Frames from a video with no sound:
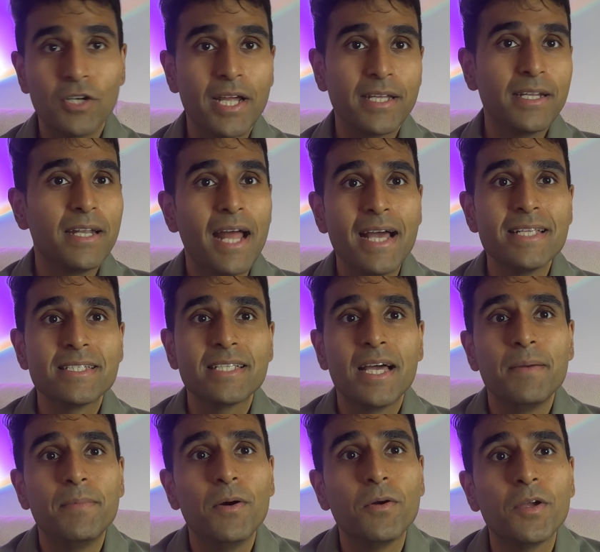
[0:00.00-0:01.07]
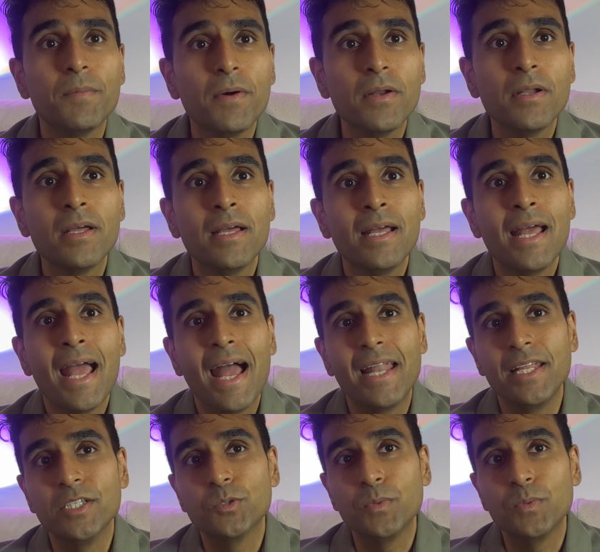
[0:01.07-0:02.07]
dragon and ice type Pokemon and it